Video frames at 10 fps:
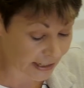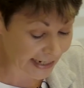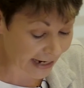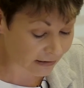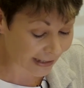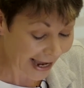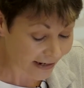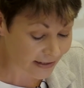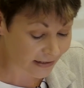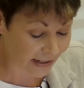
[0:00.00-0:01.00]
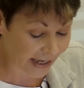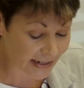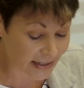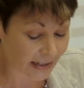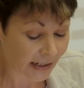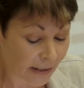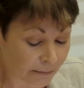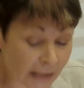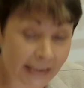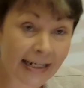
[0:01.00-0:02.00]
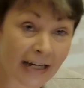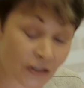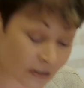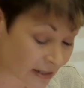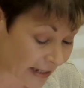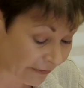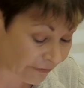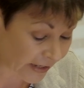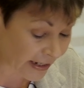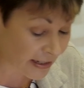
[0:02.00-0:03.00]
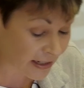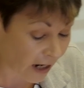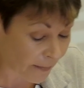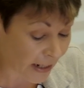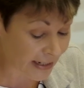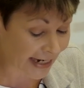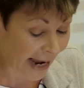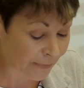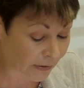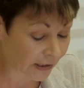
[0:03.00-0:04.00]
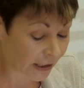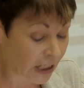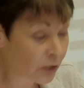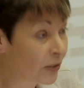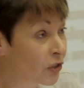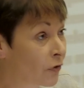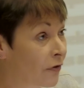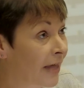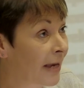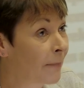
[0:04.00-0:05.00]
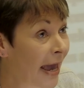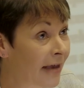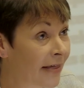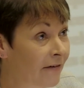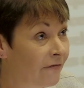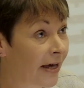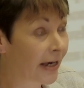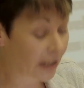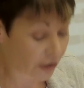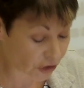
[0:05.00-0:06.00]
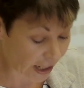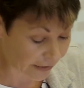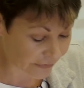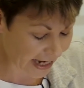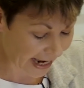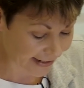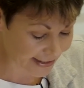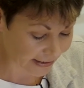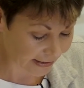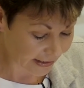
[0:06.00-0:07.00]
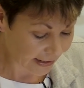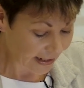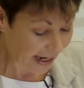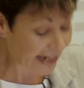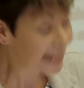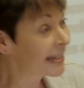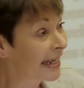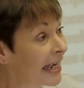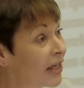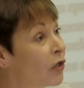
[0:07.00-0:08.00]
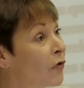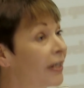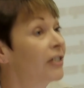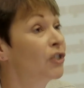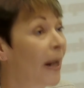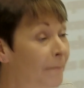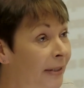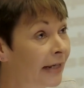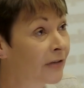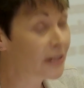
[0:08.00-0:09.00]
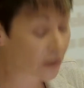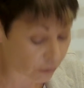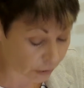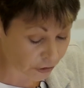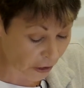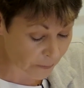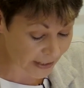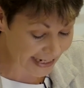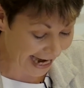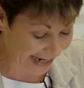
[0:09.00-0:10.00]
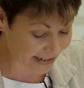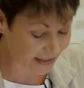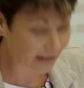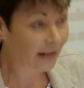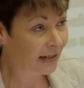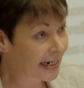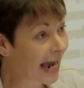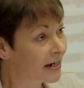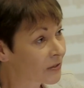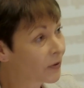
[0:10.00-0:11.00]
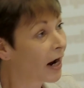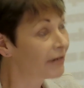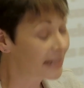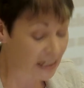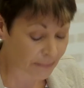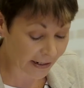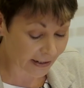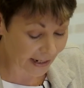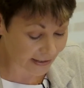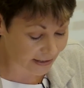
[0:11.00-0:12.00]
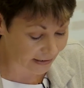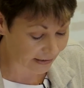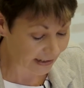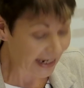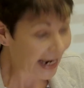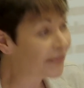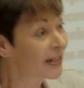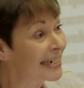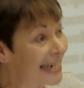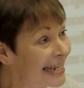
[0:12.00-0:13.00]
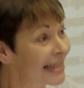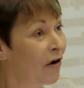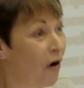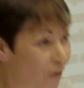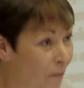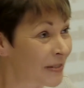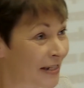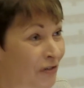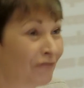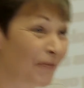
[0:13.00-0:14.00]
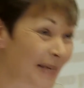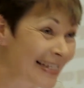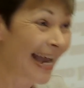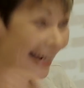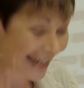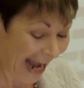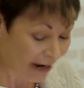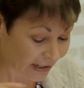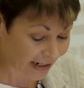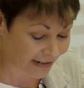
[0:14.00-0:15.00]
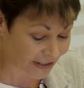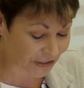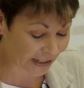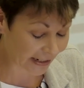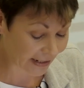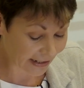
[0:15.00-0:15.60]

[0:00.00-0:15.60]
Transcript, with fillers: to tackle action against multinationals like Fiat, Starbucks, and Apple to ensure that they pay their fair share of tax. And it's the EU that is championing the so called Tobin tax, the tax on currency speculation, in the teeth of opposition from exactly our country.